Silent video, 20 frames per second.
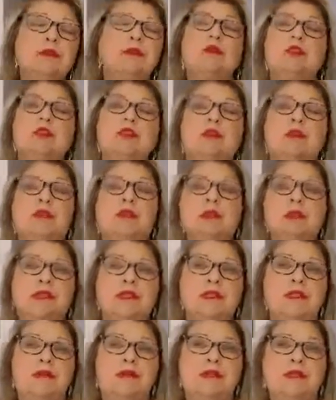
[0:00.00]
to the light
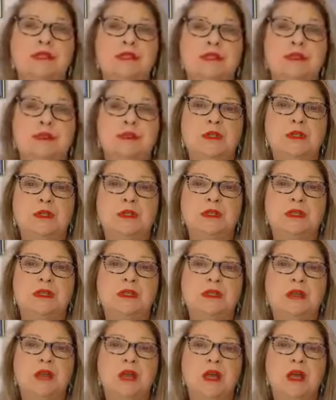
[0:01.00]
differences
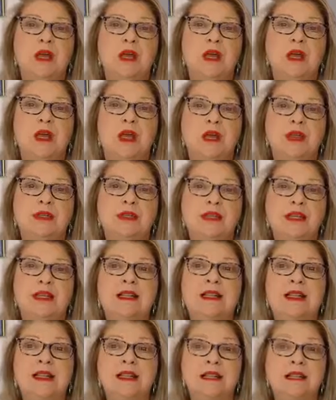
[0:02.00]
between
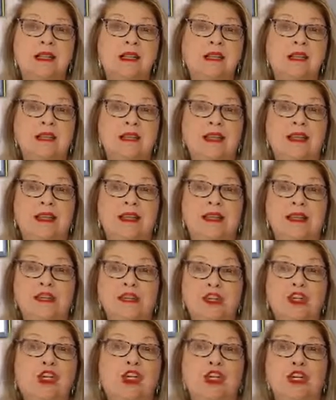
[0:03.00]
daylight, dusk, and
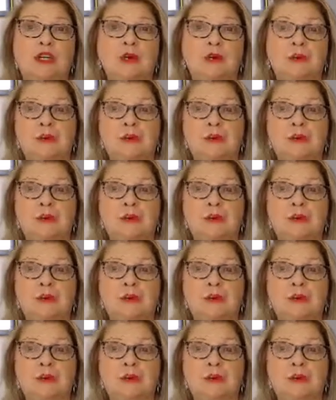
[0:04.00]
dark.